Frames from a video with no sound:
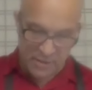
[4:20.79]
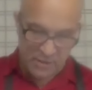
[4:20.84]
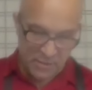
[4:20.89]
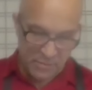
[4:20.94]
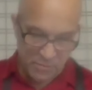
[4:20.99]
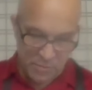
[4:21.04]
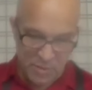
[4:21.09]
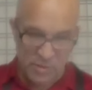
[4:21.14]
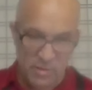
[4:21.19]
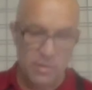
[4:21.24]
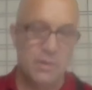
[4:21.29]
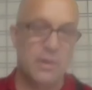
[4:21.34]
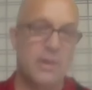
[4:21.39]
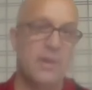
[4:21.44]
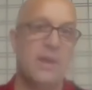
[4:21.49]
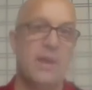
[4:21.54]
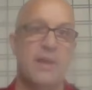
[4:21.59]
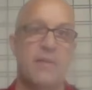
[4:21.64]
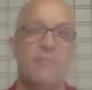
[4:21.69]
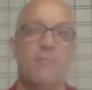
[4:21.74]
computer and
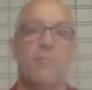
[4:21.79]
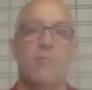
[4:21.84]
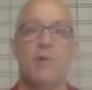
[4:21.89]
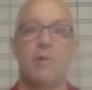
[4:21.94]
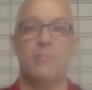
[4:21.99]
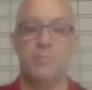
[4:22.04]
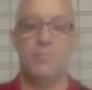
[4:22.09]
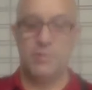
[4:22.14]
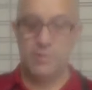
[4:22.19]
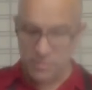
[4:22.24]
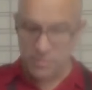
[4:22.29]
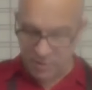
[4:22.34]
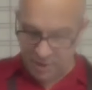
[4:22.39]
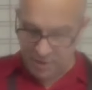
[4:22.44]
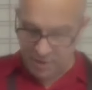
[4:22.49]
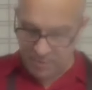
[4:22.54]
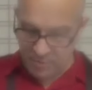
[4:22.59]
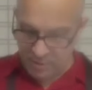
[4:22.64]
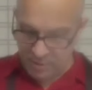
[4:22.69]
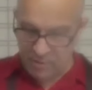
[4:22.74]
have one
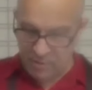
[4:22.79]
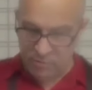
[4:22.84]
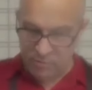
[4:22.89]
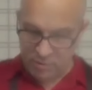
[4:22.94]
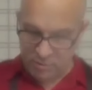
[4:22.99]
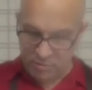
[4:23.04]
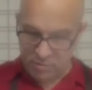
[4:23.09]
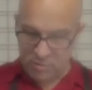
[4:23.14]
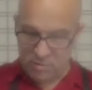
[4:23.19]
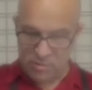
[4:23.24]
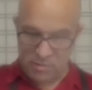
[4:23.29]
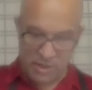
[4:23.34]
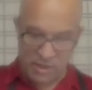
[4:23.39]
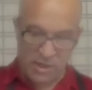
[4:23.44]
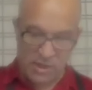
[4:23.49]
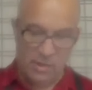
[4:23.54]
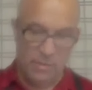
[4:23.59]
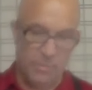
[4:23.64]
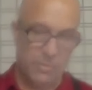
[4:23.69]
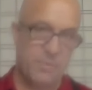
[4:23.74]
program that will crank
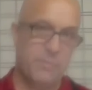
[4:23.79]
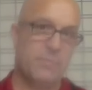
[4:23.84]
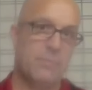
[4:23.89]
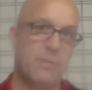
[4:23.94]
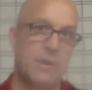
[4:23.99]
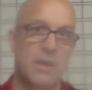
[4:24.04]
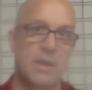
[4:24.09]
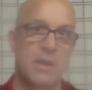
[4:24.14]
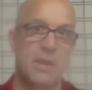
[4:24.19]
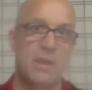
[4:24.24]
out 3